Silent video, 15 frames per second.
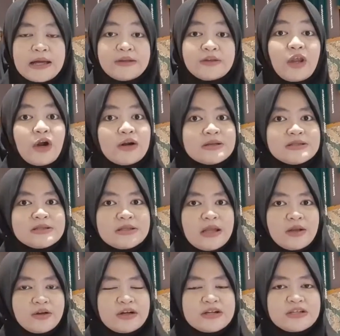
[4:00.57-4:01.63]
There's
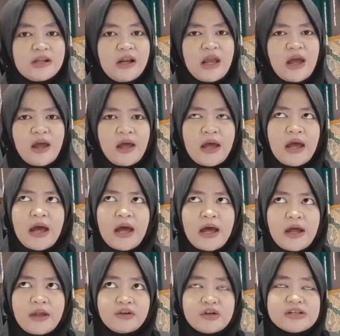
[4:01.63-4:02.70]
a
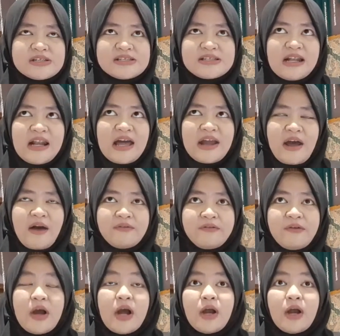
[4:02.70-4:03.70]
lot of